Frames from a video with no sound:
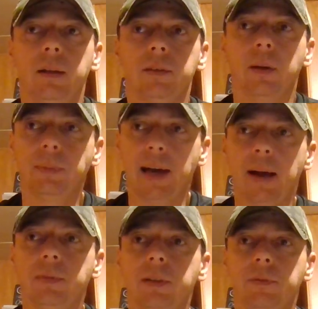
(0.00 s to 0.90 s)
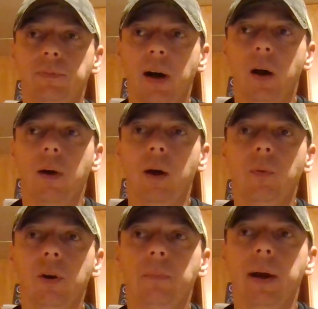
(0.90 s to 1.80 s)
Sometimes in the fall, I
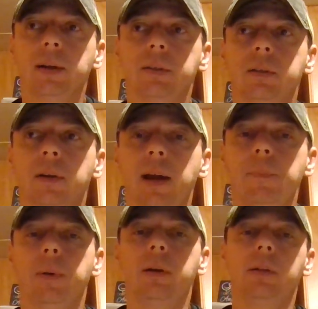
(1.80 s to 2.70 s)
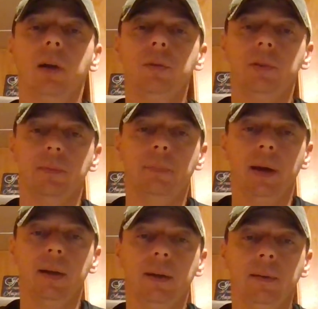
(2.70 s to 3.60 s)
will make a scrape close to
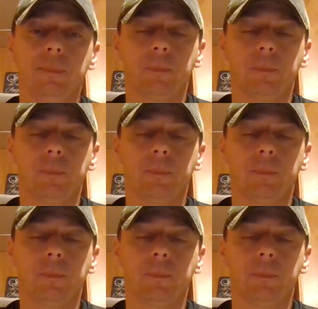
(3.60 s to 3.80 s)
bedding,